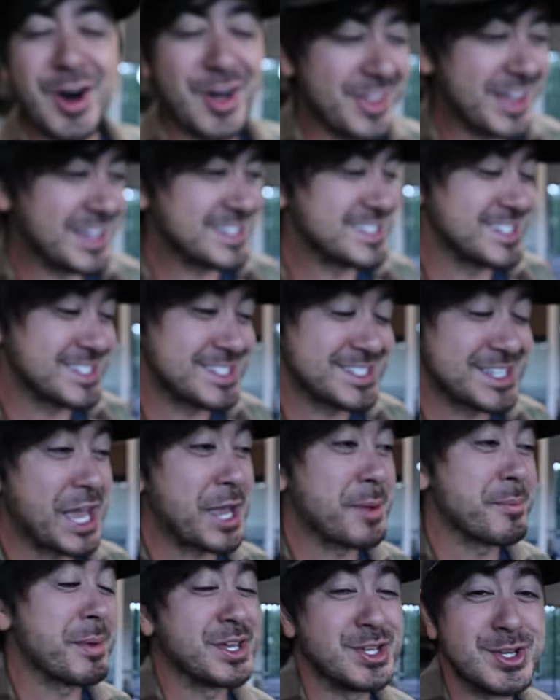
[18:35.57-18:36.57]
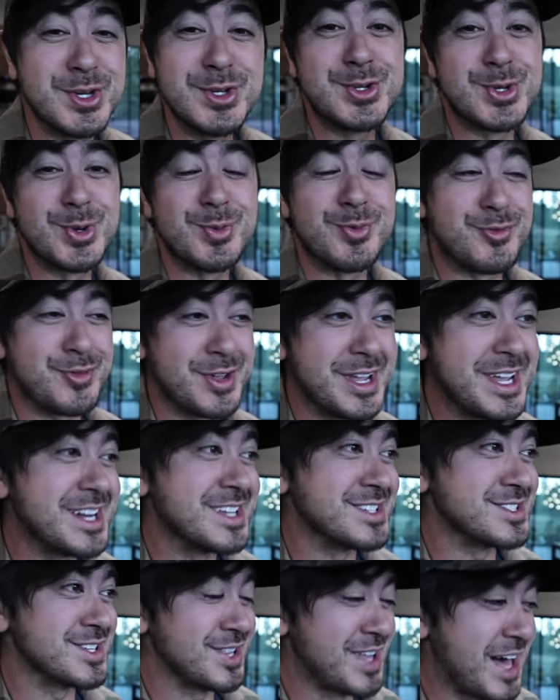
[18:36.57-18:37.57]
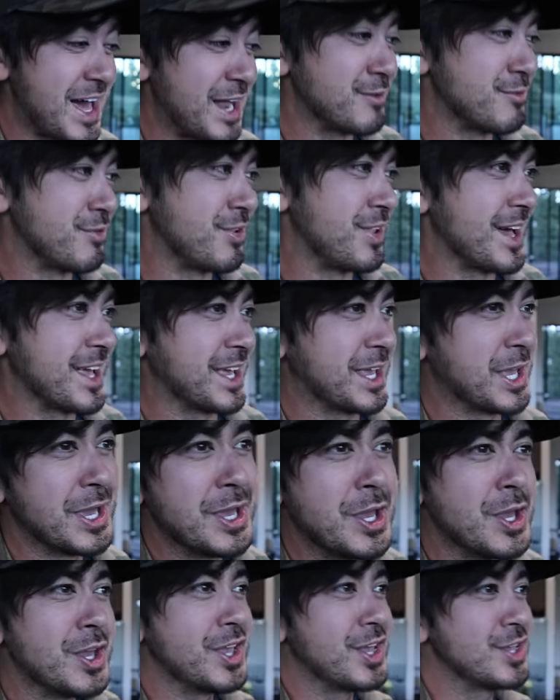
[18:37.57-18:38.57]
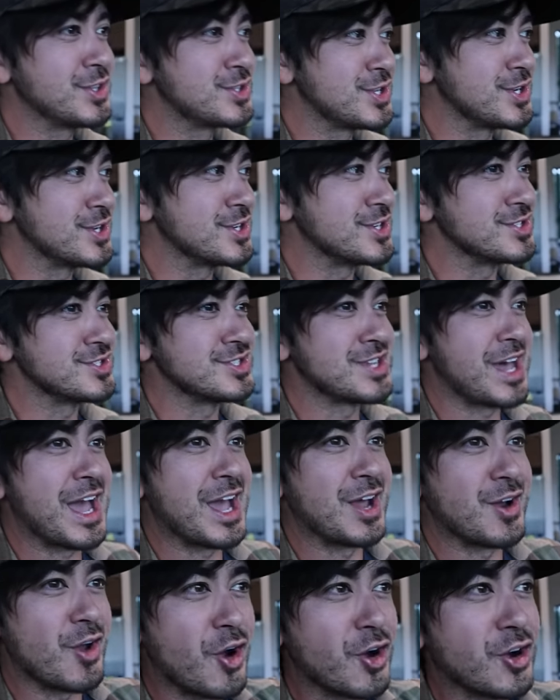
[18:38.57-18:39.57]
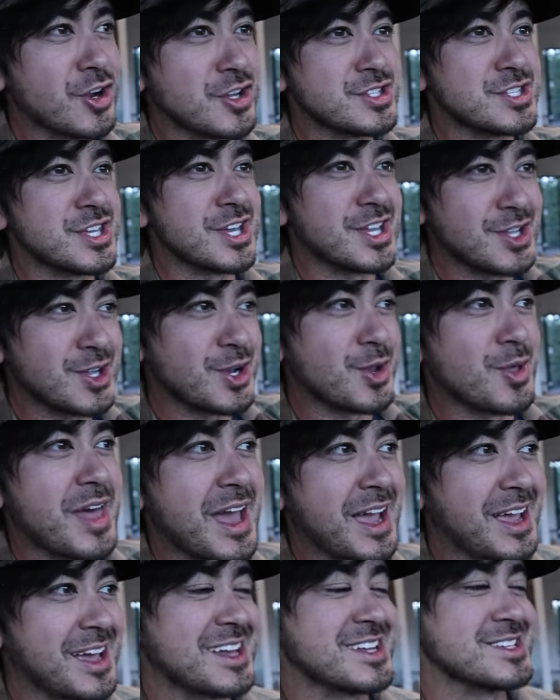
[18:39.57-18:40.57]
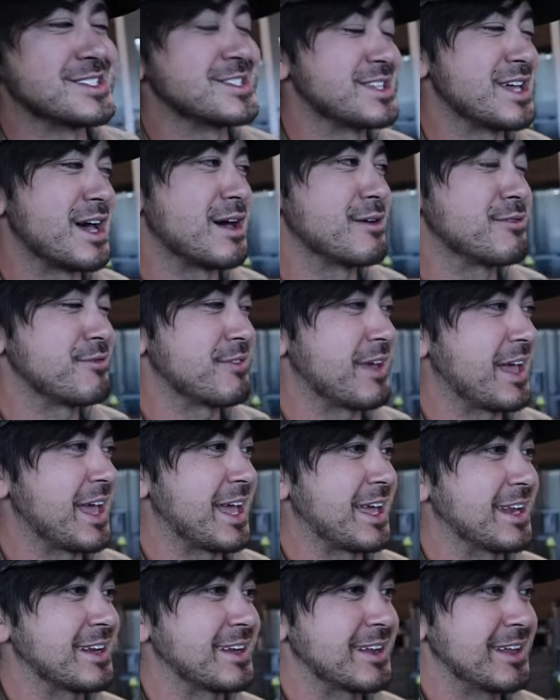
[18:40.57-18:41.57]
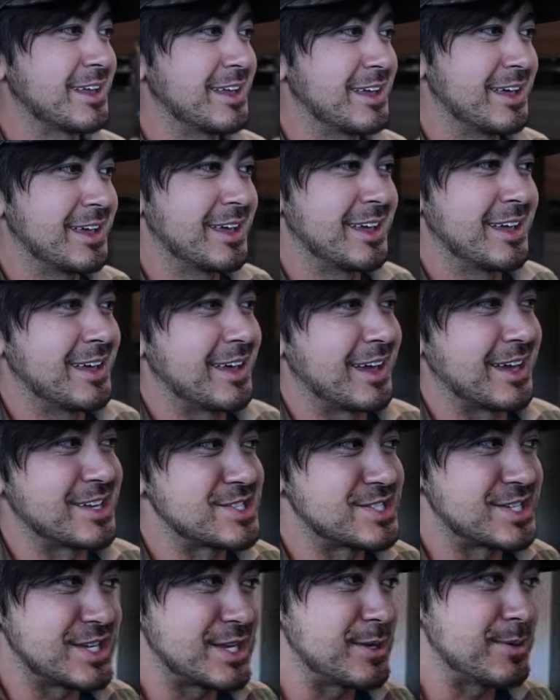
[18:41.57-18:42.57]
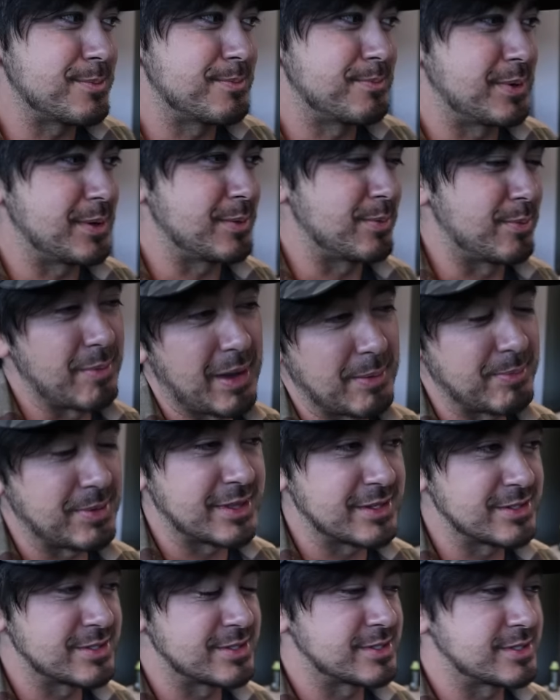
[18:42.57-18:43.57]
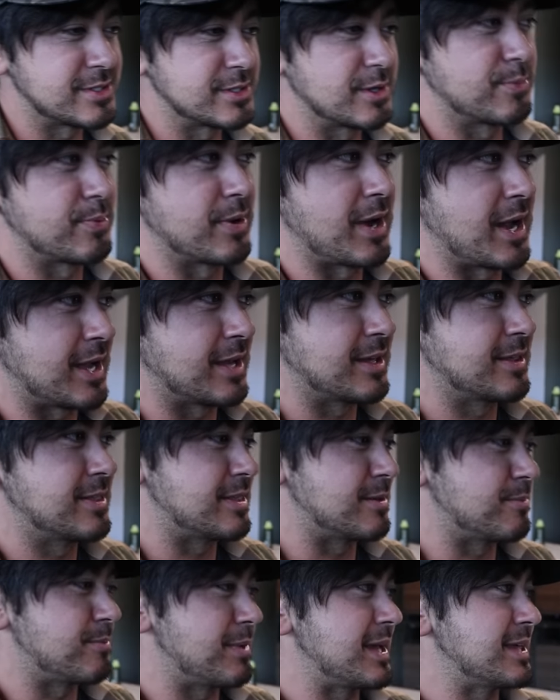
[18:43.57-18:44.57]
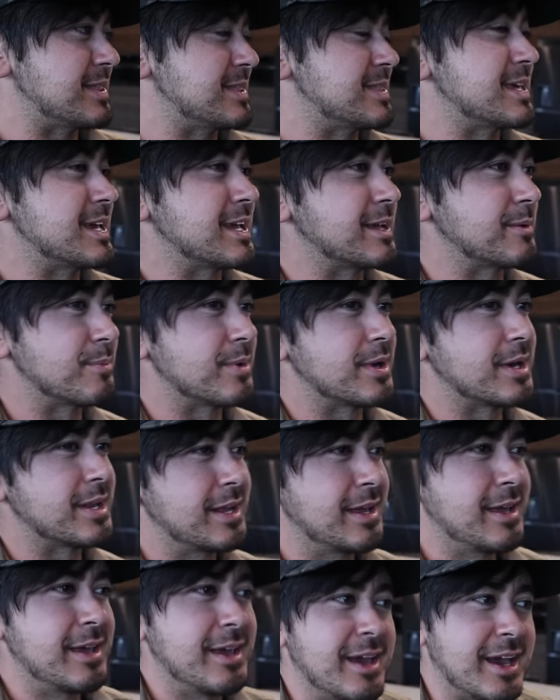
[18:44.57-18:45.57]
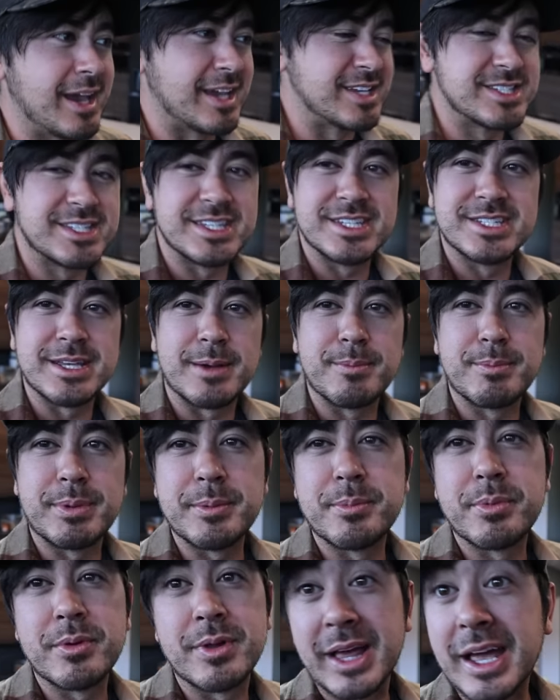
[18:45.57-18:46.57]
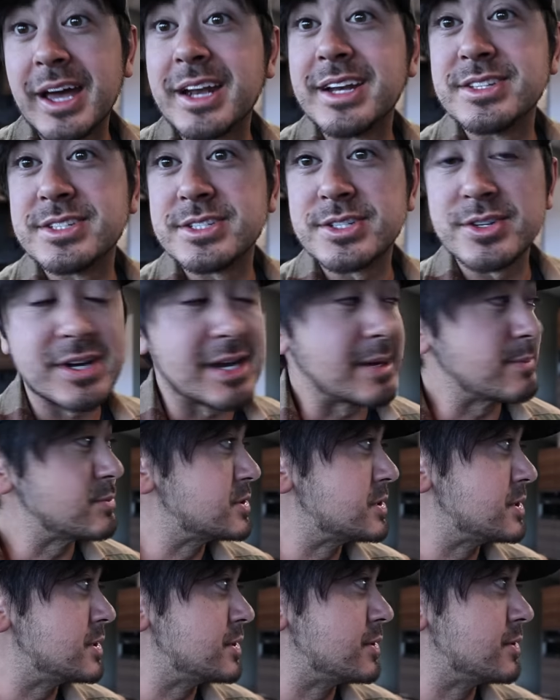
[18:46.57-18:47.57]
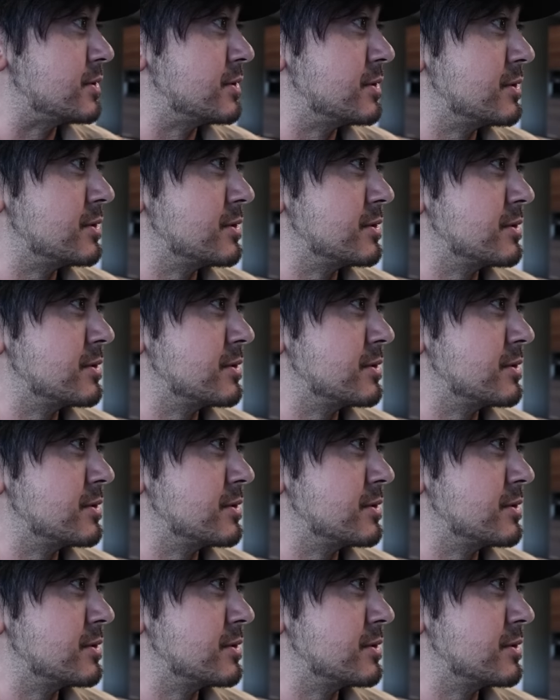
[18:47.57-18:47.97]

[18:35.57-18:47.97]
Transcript: all that to say, my YouTube feed is a lot of like interior design, architect, you know, that kind of stuff. And I see people, I mean, this is still probably the main thing, but I see some people like on Instagram too,